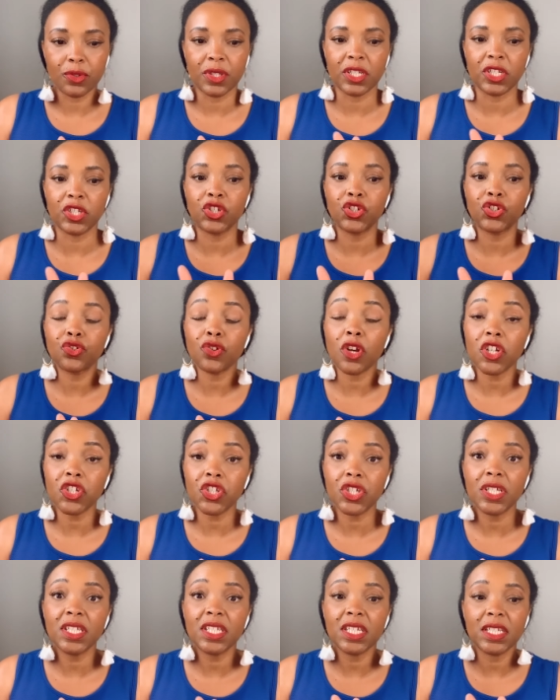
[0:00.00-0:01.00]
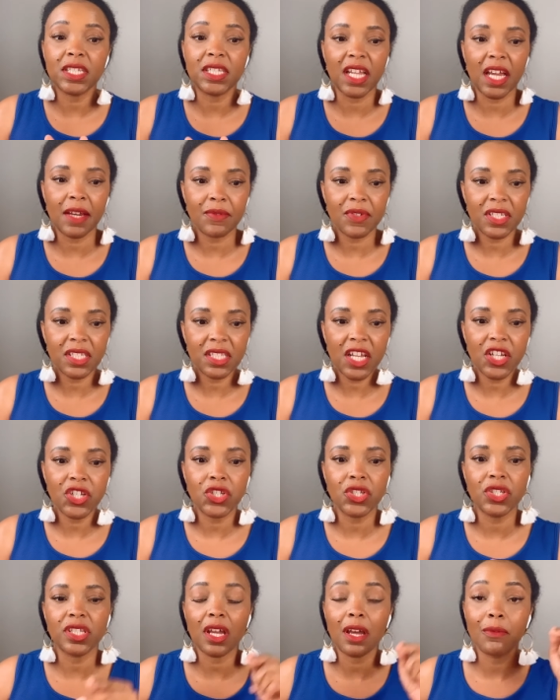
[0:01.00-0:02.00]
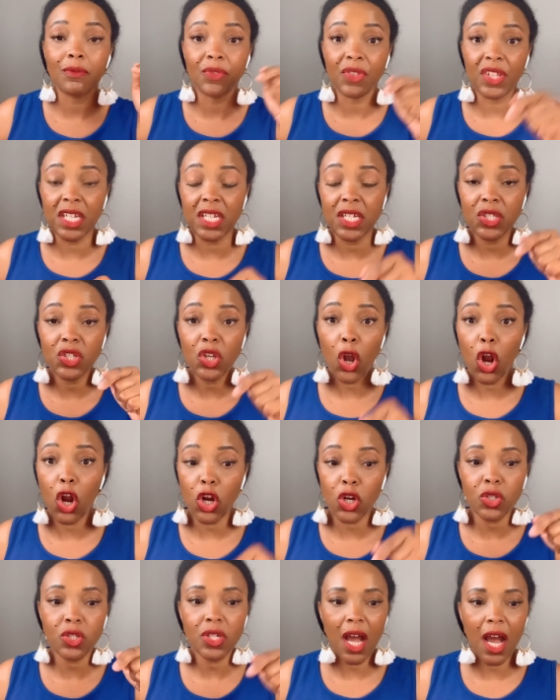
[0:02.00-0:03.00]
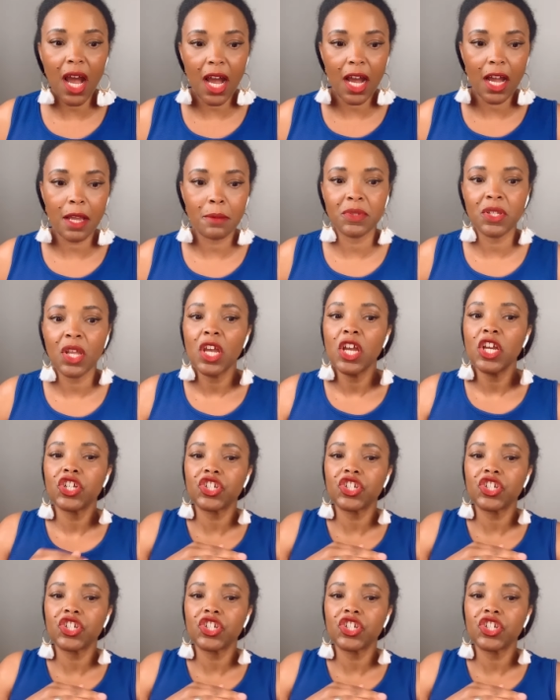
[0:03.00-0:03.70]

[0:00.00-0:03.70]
the destructions and devastations of these hard times